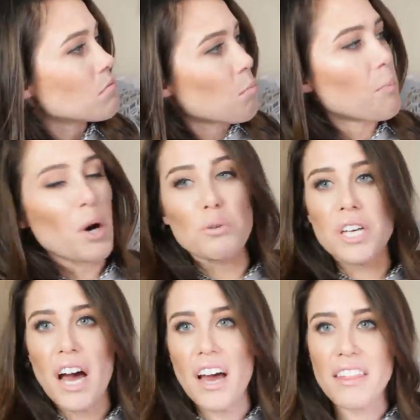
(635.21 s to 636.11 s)
bow
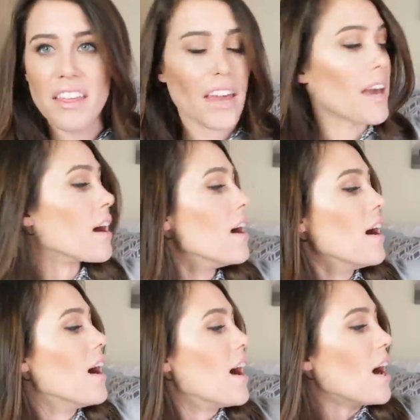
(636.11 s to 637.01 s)
tie thing
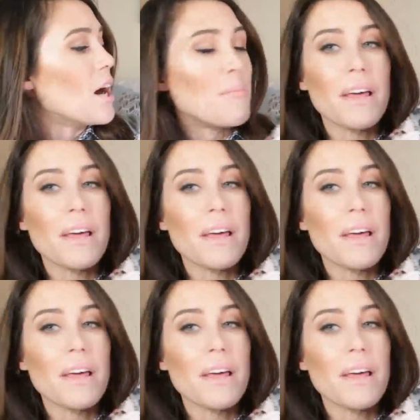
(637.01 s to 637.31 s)
um,